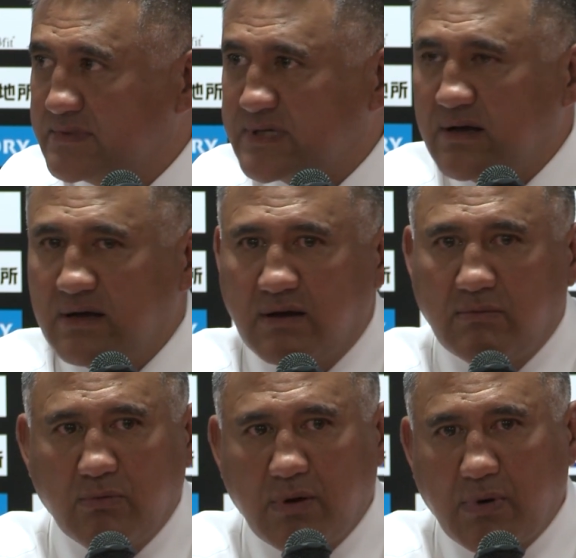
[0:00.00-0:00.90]
So
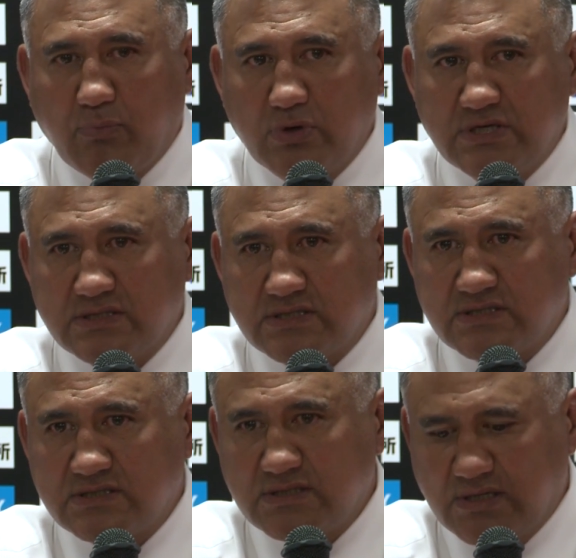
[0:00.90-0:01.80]
what my point
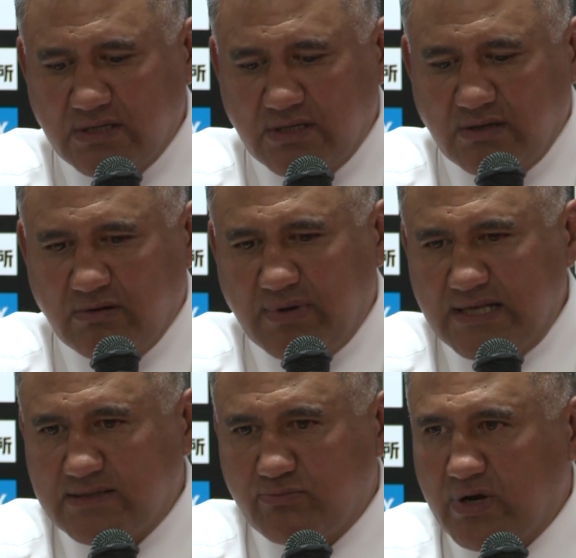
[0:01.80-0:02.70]
is we're
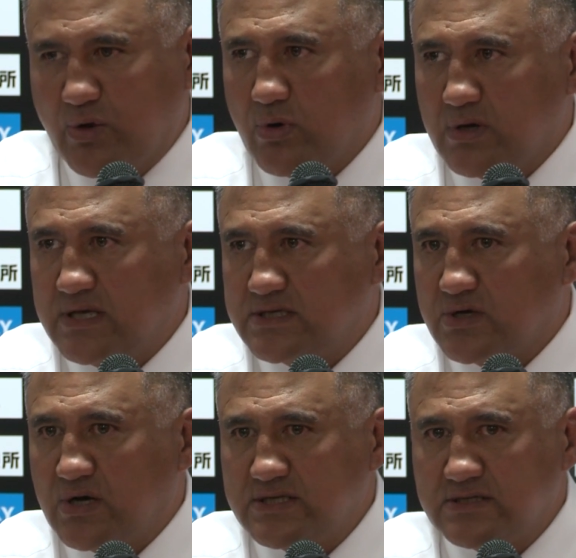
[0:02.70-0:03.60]
playing some pretty quality
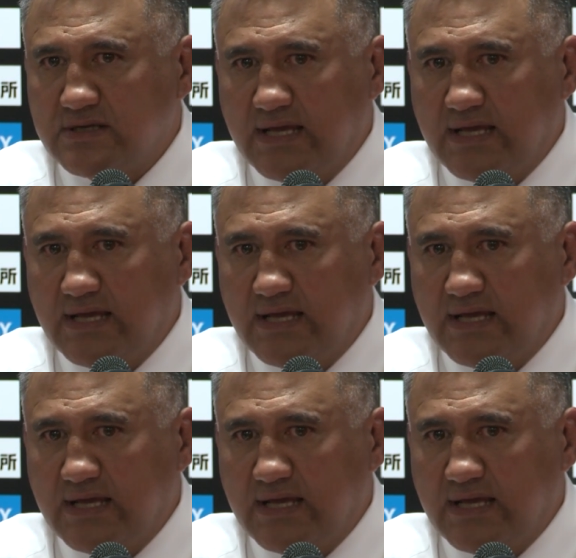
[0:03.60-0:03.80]
sides.